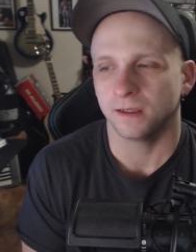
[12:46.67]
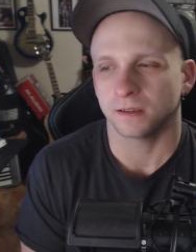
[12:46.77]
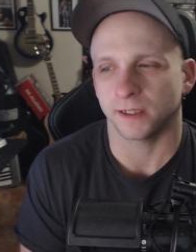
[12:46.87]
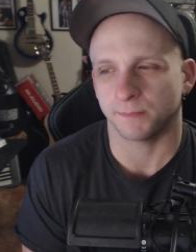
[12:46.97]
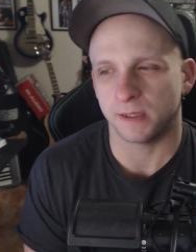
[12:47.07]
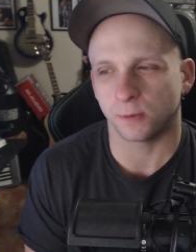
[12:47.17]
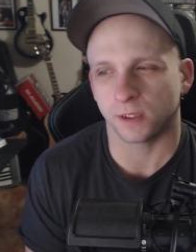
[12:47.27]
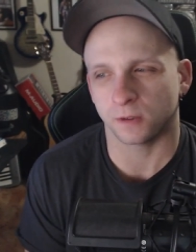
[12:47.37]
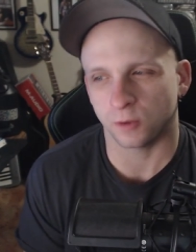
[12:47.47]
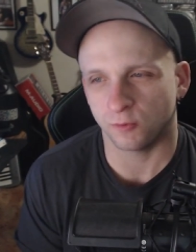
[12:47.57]
like people
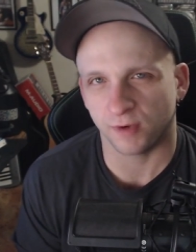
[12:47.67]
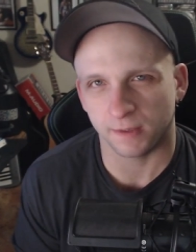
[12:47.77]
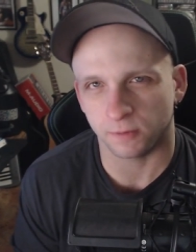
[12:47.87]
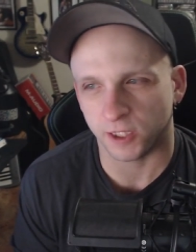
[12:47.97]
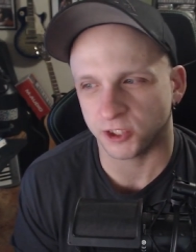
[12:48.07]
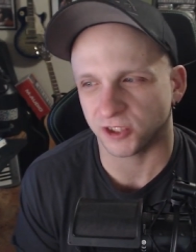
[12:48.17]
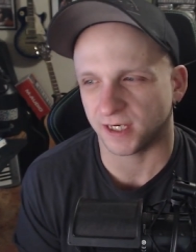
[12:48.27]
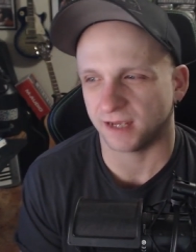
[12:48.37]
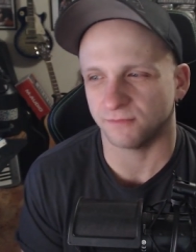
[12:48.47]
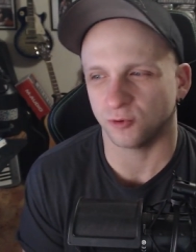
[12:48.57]
that are low vibration
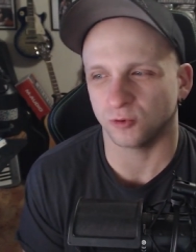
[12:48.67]
that have no